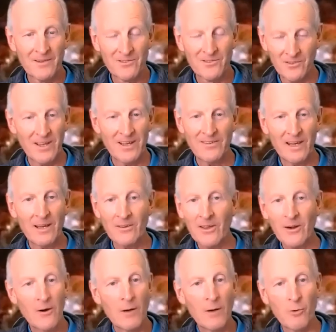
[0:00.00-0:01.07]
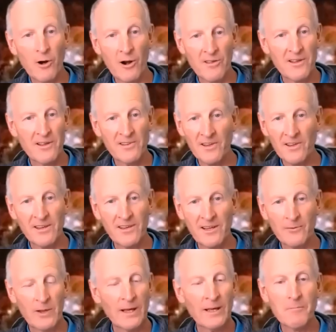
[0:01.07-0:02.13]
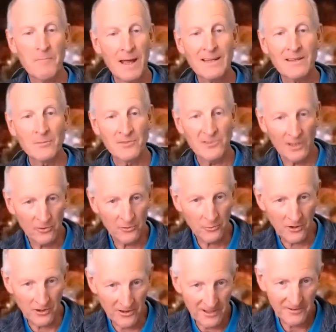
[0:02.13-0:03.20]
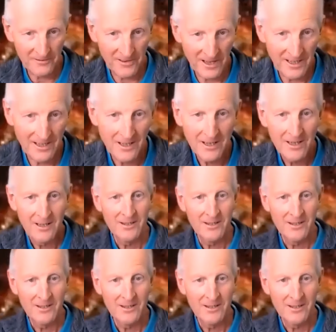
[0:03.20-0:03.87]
So they think they're unworthy. So they think they can make themselves worthy if they,